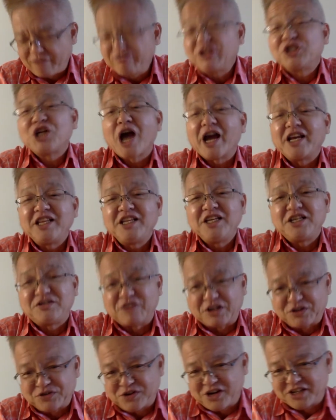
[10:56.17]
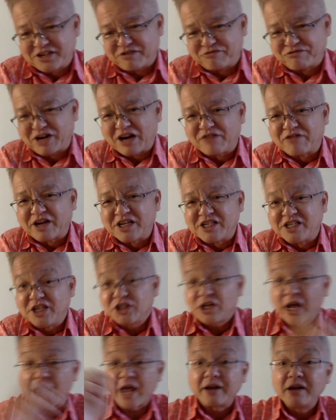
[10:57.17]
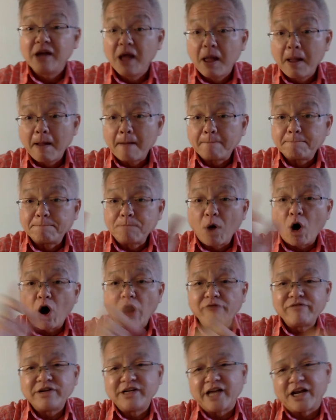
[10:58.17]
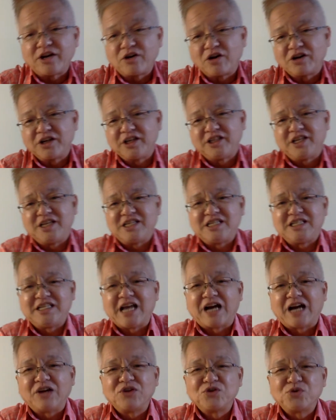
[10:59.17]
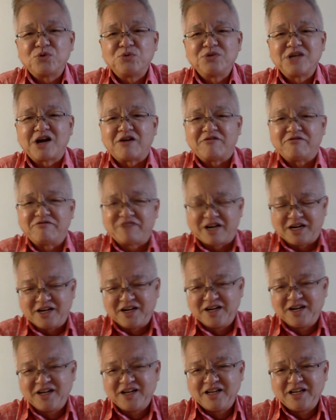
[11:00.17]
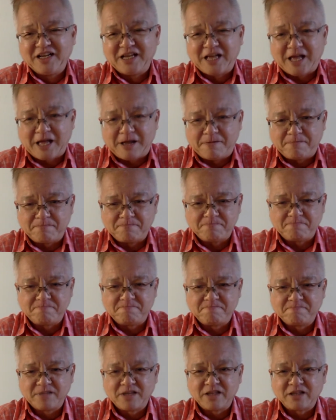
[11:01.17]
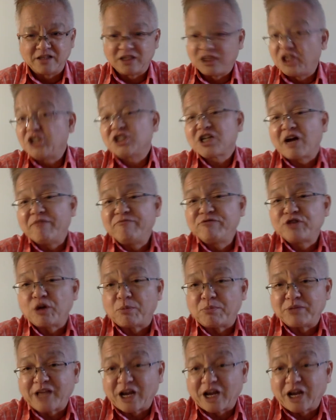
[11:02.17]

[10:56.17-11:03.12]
Chinese restaurant has a fried rice dish, and more often than not, it is Yangzhou Chao Fan. The dish comes from